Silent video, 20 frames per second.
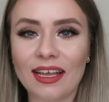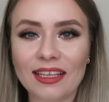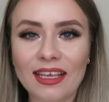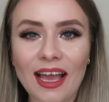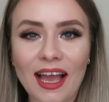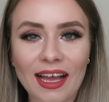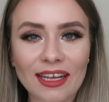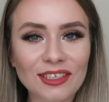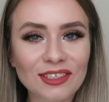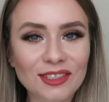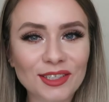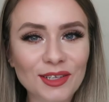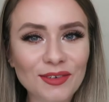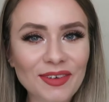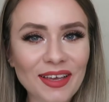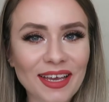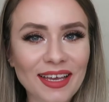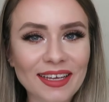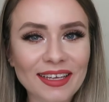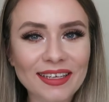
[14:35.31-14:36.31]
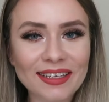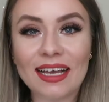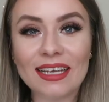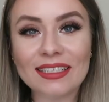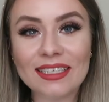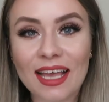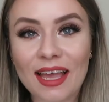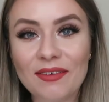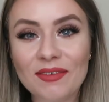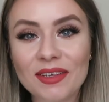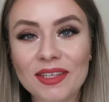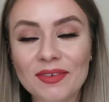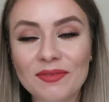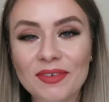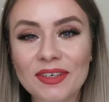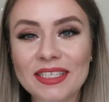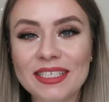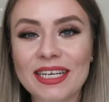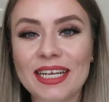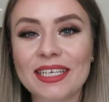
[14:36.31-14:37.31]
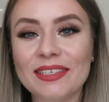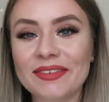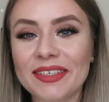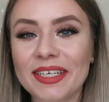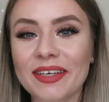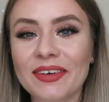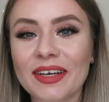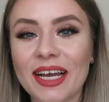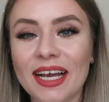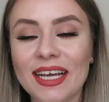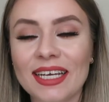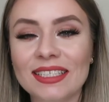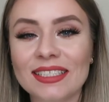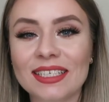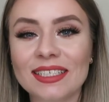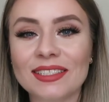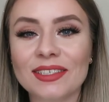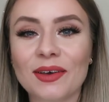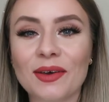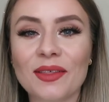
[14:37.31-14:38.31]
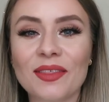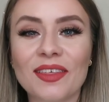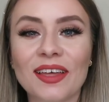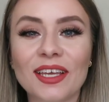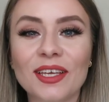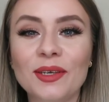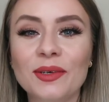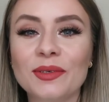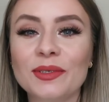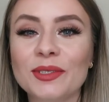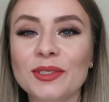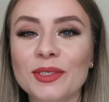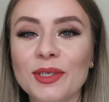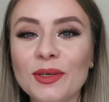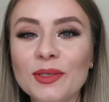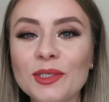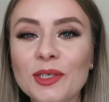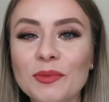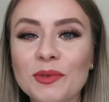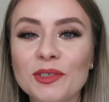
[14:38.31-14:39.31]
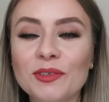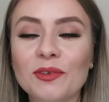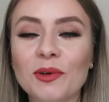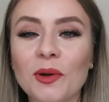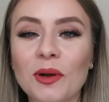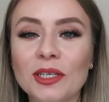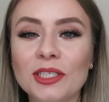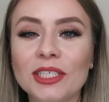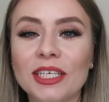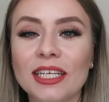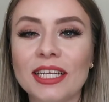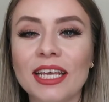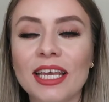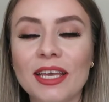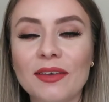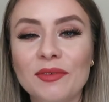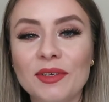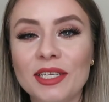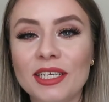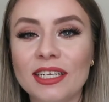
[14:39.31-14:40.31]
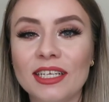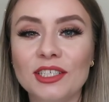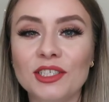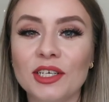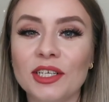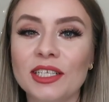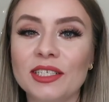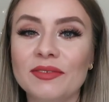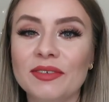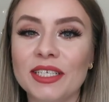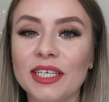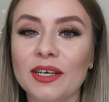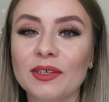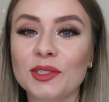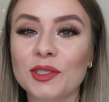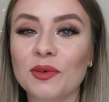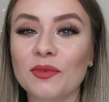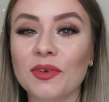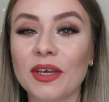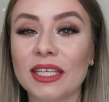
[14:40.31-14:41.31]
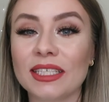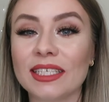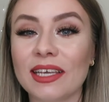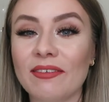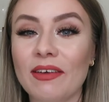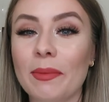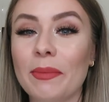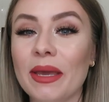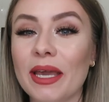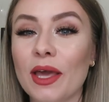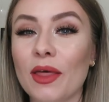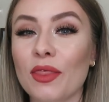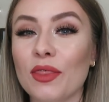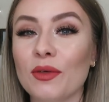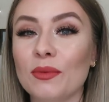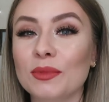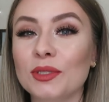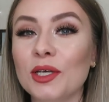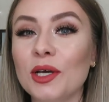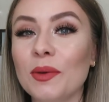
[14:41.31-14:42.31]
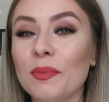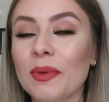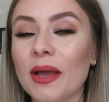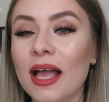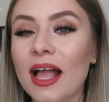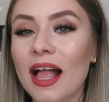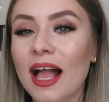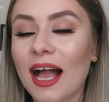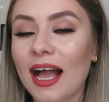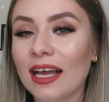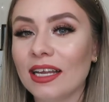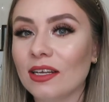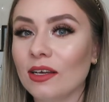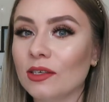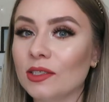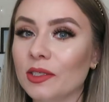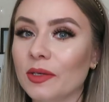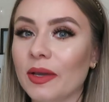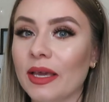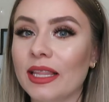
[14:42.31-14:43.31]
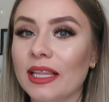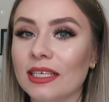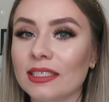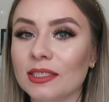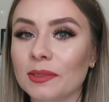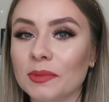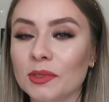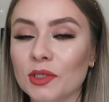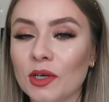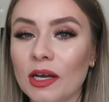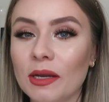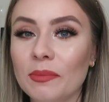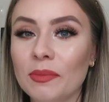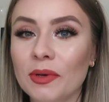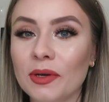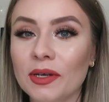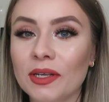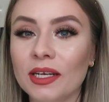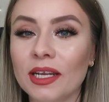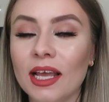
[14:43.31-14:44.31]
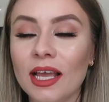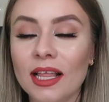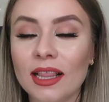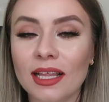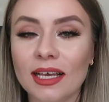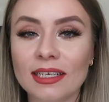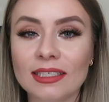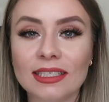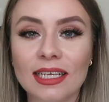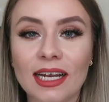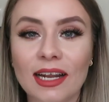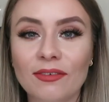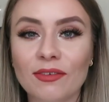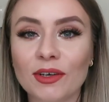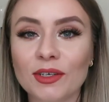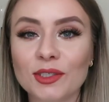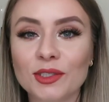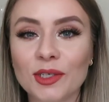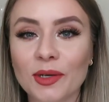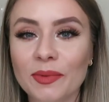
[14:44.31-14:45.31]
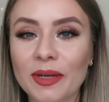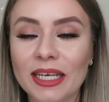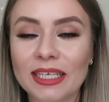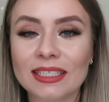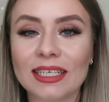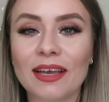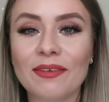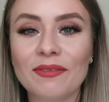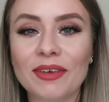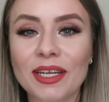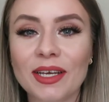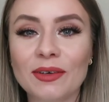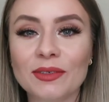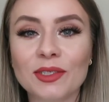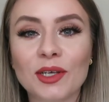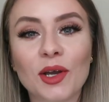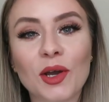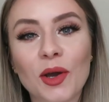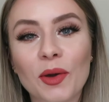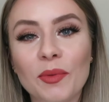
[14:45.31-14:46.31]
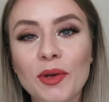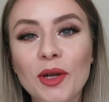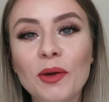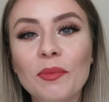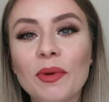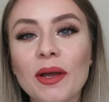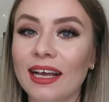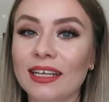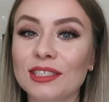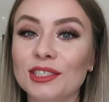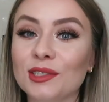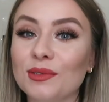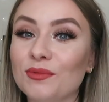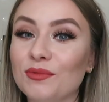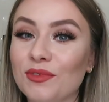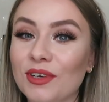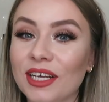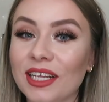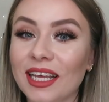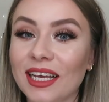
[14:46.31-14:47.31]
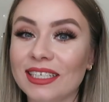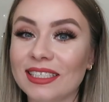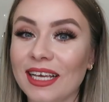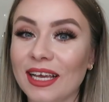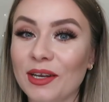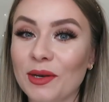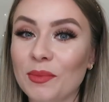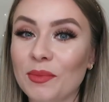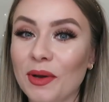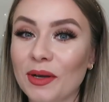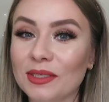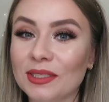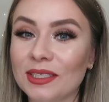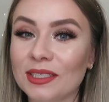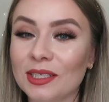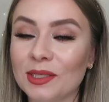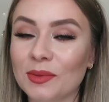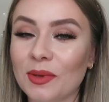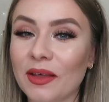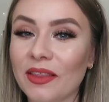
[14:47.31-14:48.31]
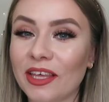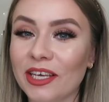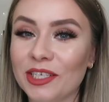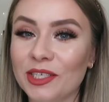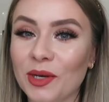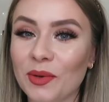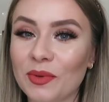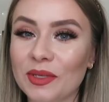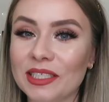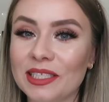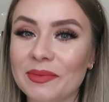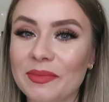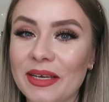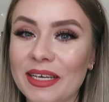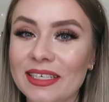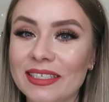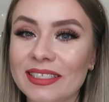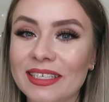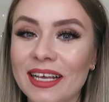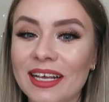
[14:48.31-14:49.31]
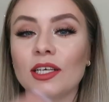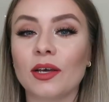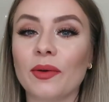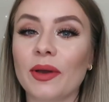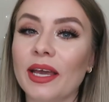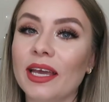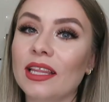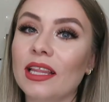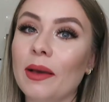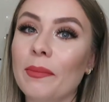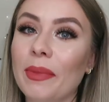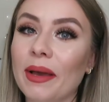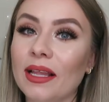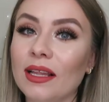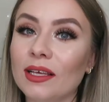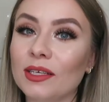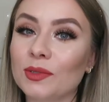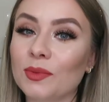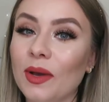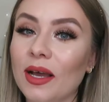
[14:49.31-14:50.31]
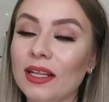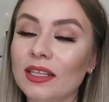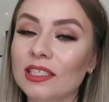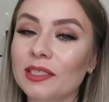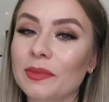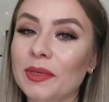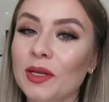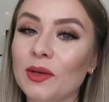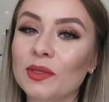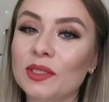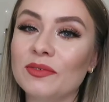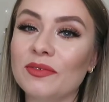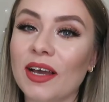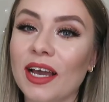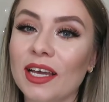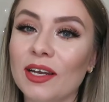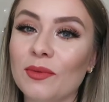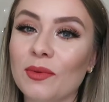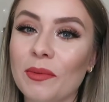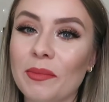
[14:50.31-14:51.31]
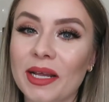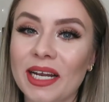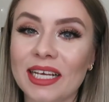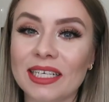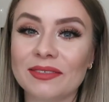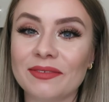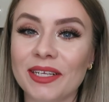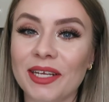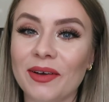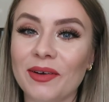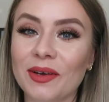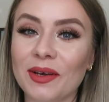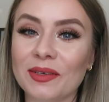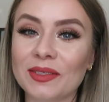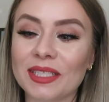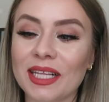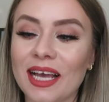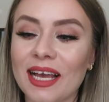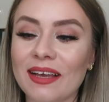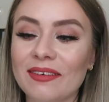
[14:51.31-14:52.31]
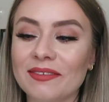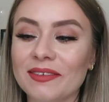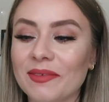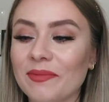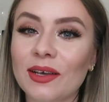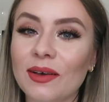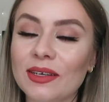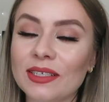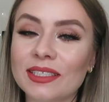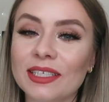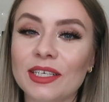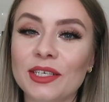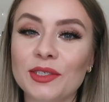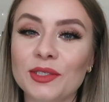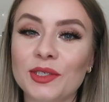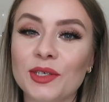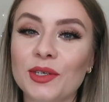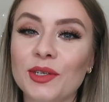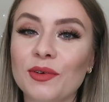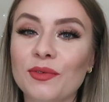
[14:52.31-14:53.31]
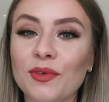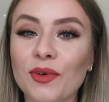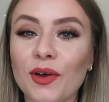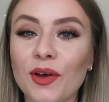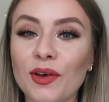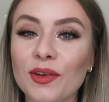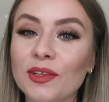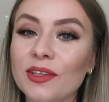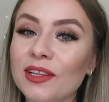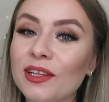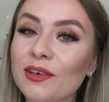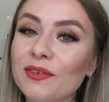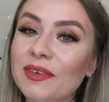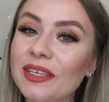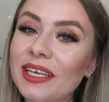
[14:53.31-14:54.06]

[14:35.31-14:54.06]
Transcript: and yeah, I just love it. That's everything for today's video guys. So thank you so, so much for watching. If you did enjoy this video, don't forget to give it a big thumbs up and also hit that subscribe button. Like I said, I've got so many exciting videos coming up and some really exciting unboxings as well that you don't want to miss. So hit that bell as well to be notified when my next video goes live. So I'll see you soon for another little